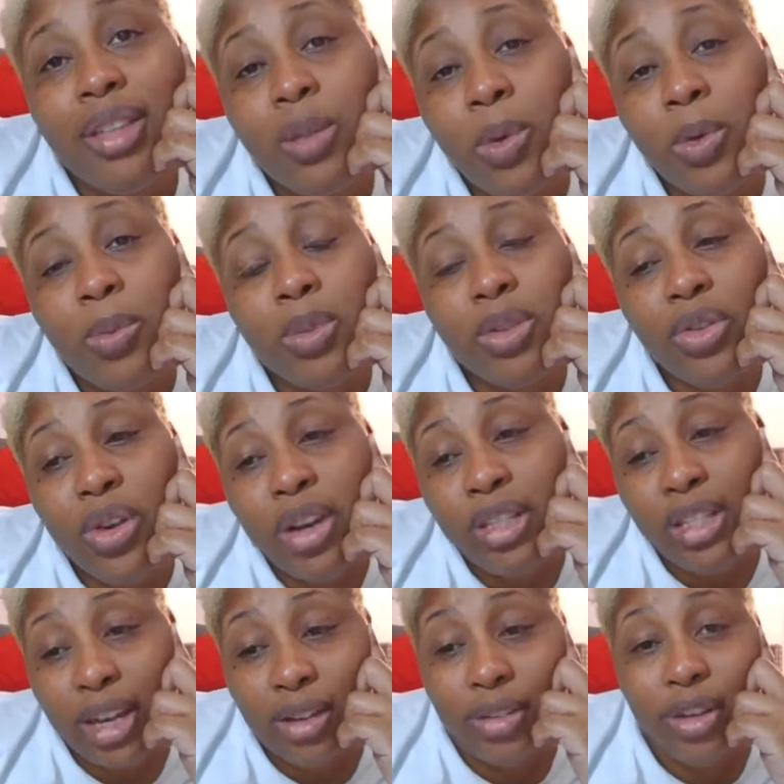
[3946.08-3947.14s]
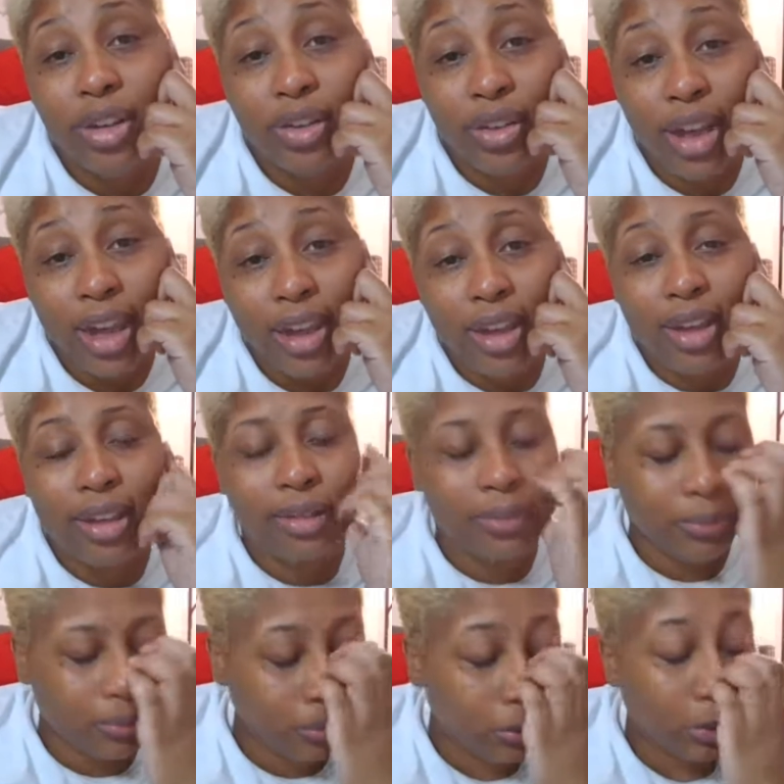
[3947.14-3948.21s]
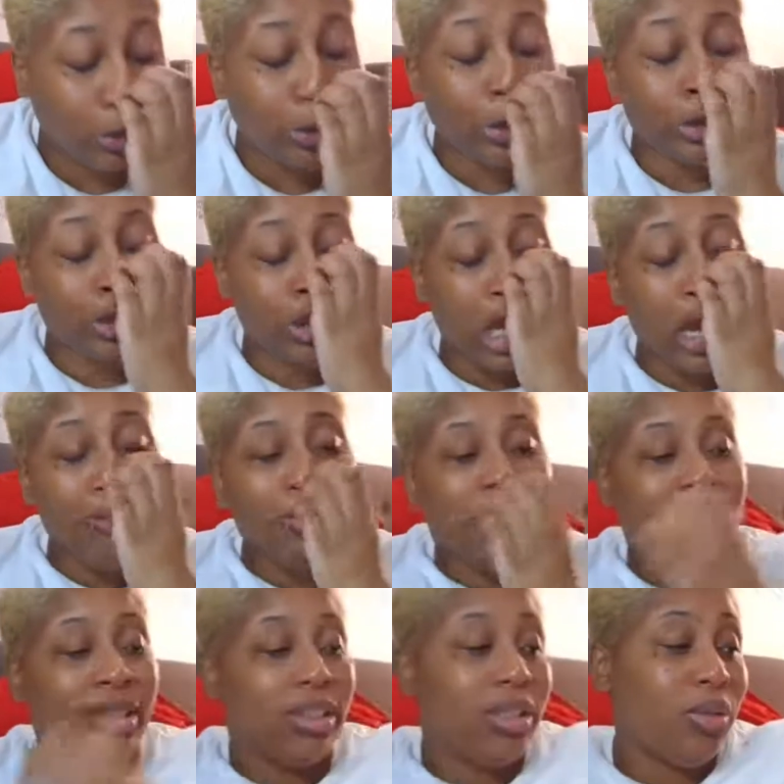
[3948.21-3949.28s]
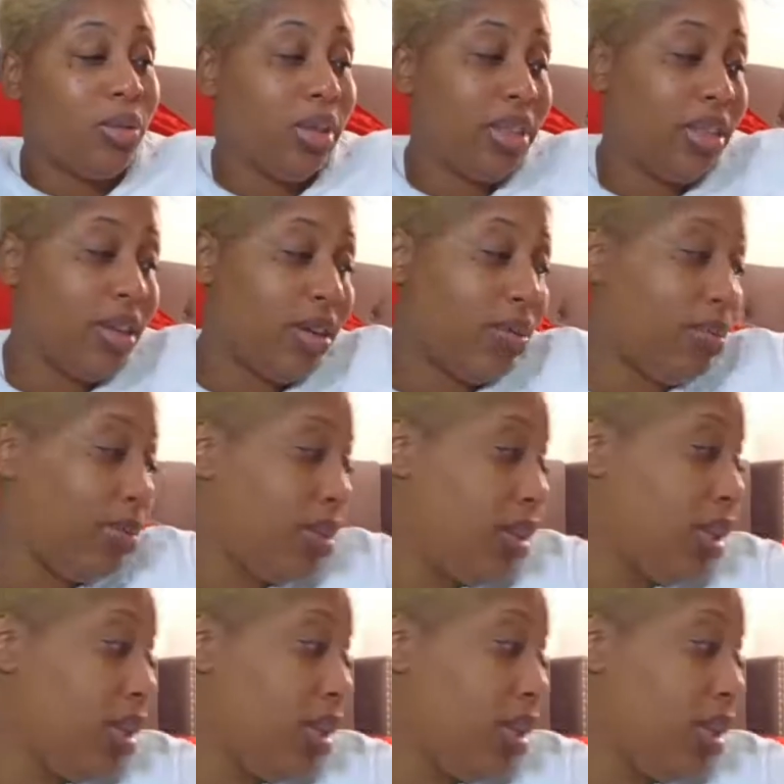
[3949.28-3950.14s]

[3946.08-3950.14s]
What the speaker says: These people is crazy out here, okay? Stop dealing with them.